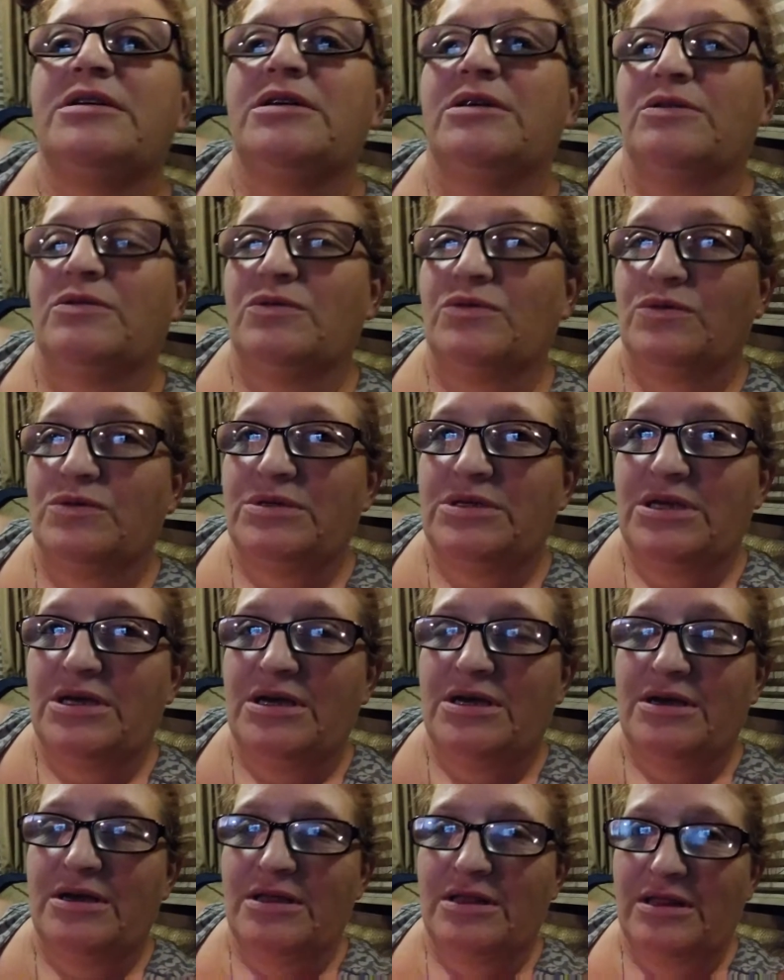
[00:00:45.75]
use
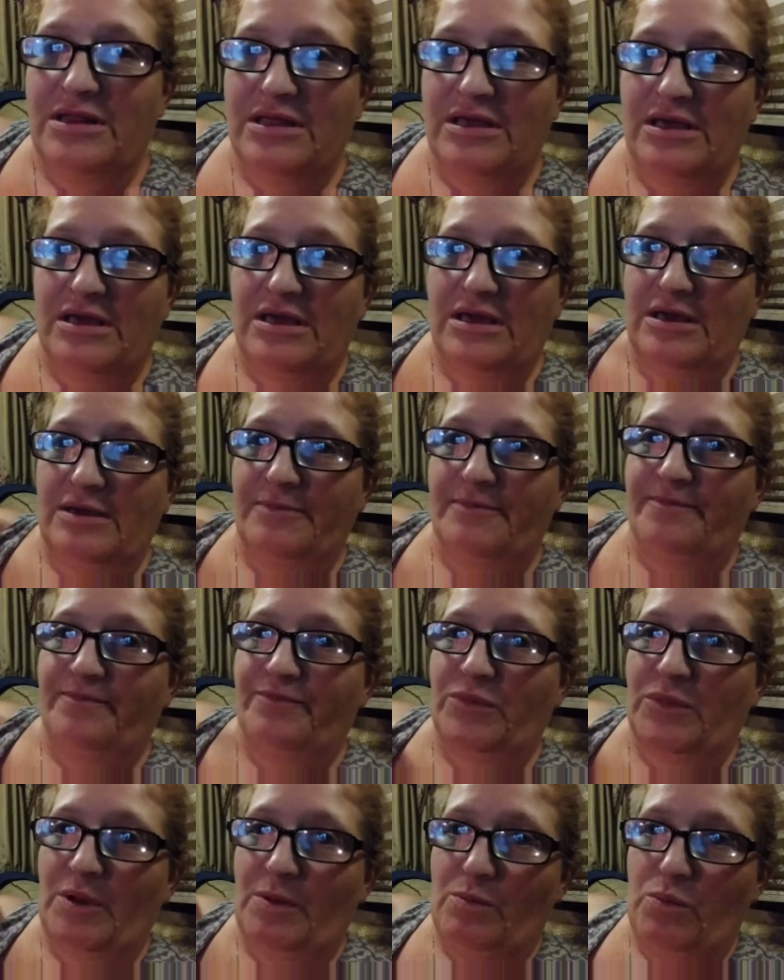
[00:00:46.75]

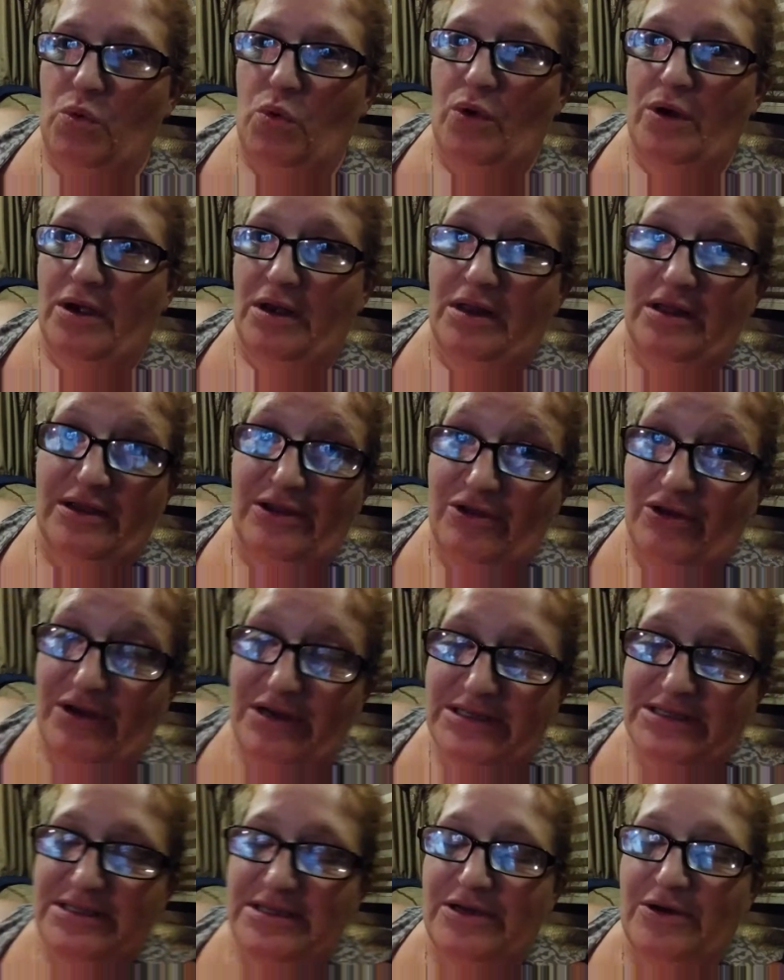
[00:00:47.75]
I'm pointing like you
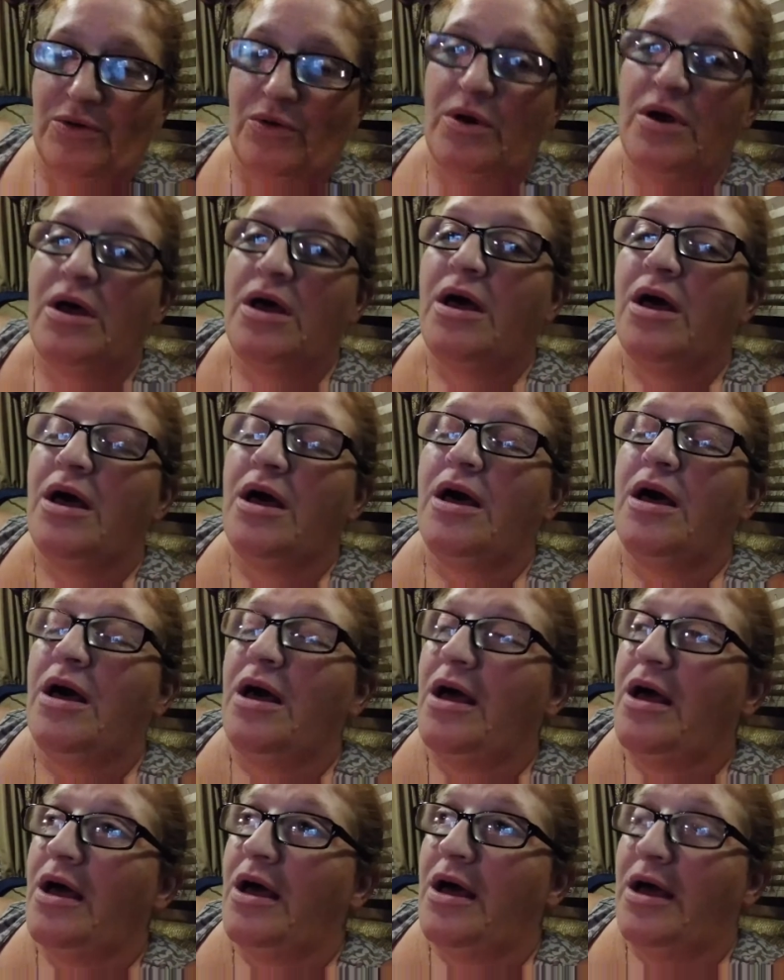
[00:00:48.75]
guys know,
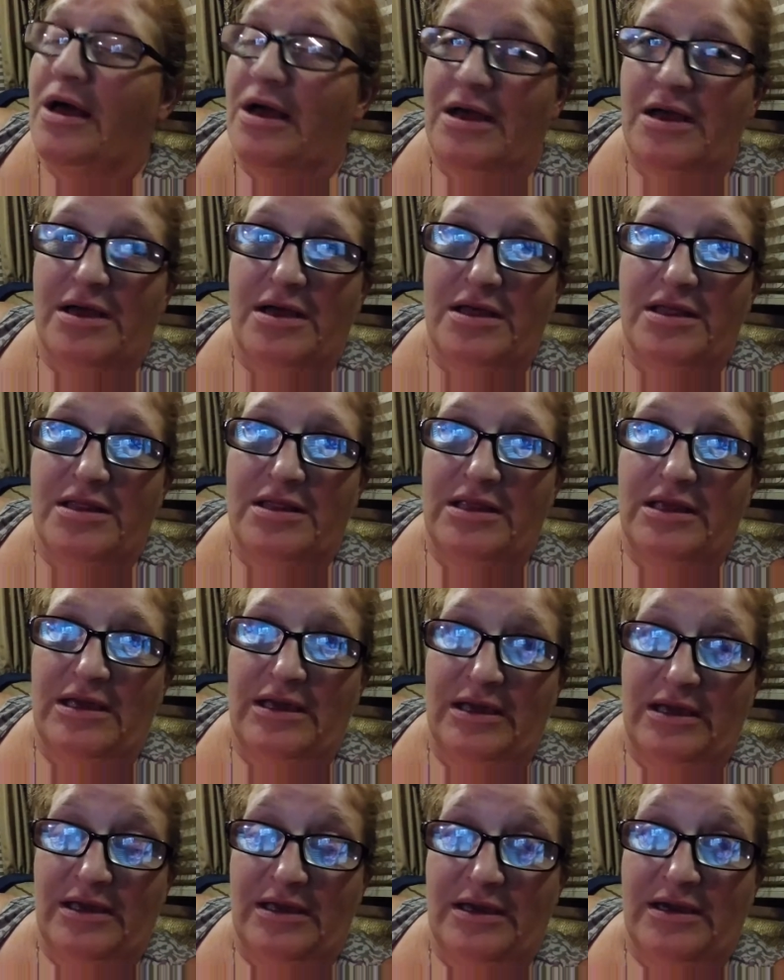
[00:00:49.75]

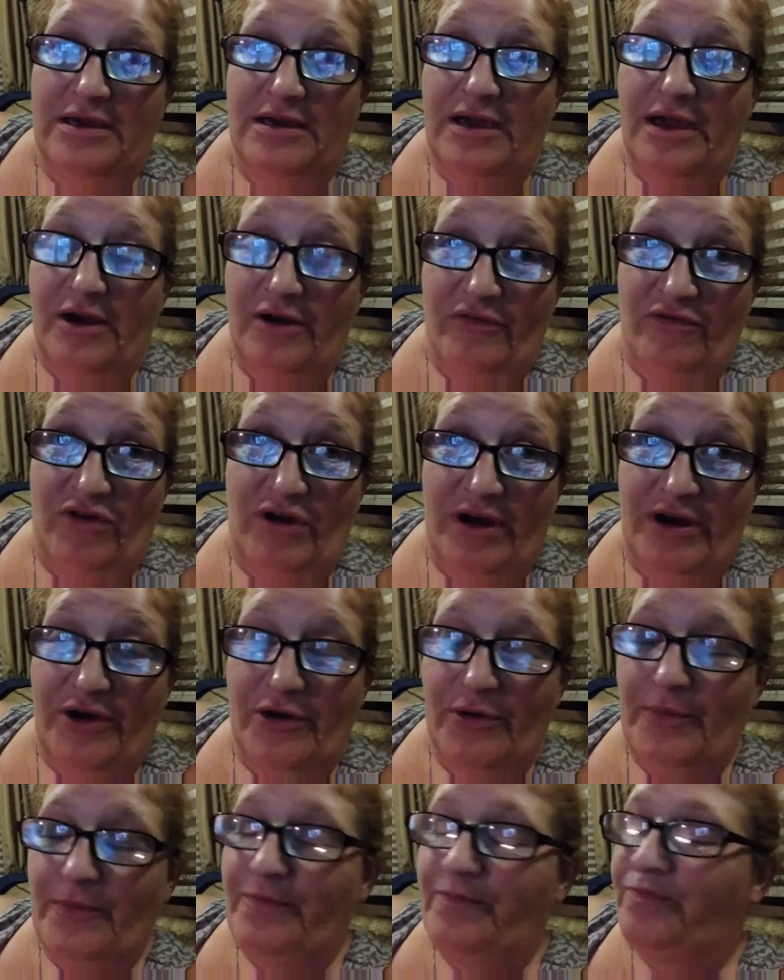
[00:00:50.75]
the air fryer,
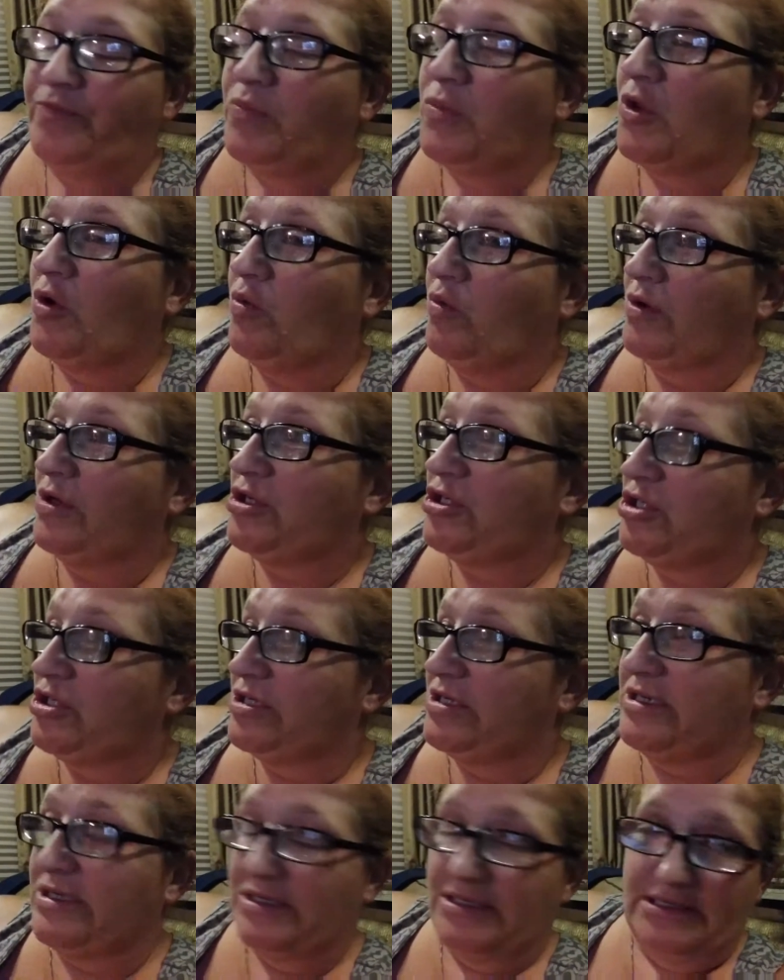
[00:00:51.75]
which
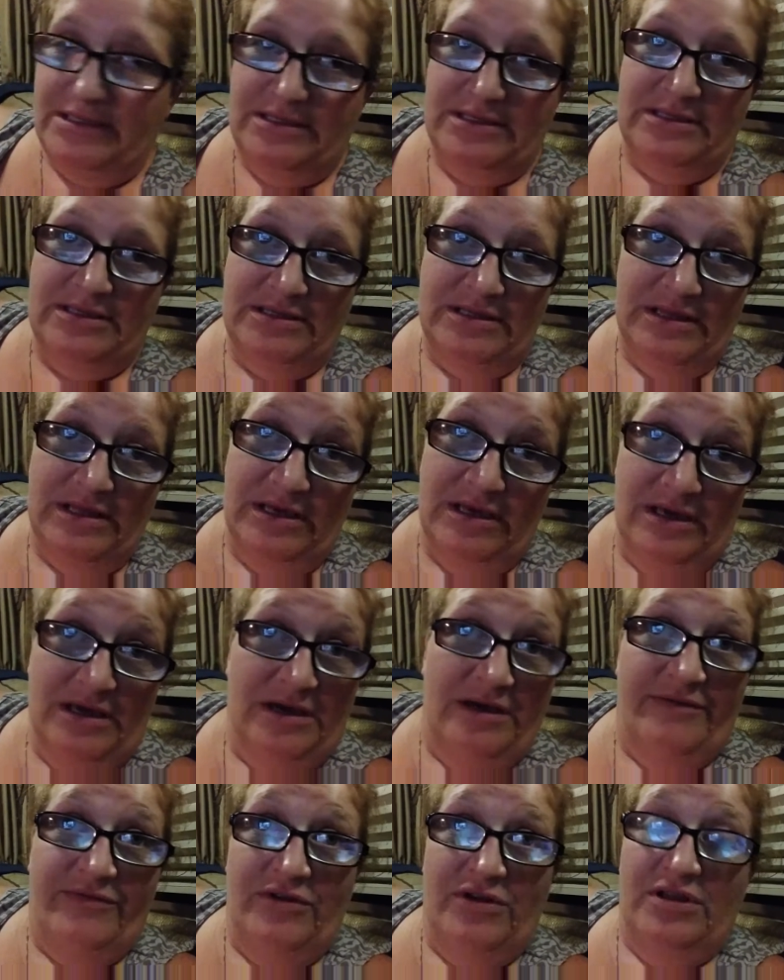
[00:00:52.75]
is the
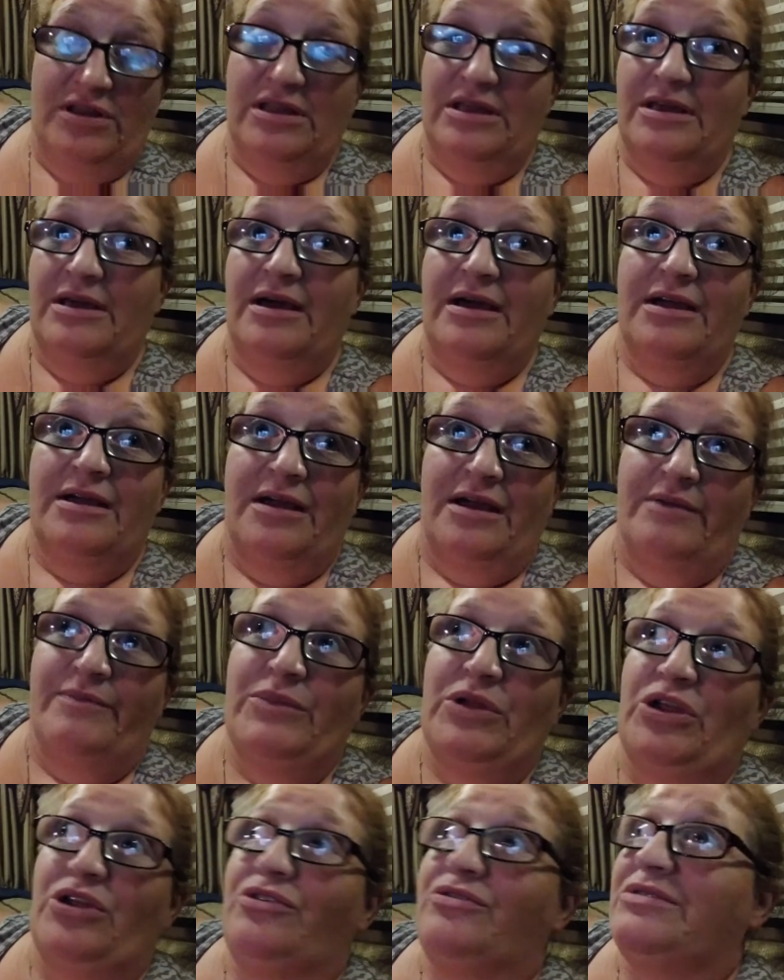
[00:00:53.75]
oven, I've
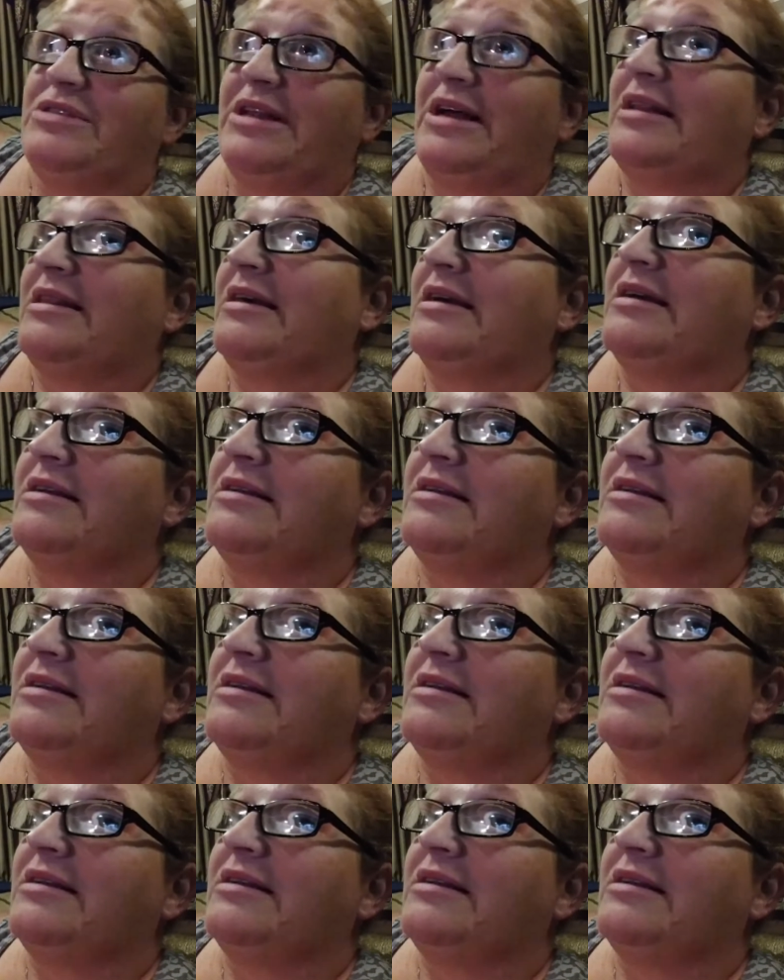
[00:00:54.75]
been using that thing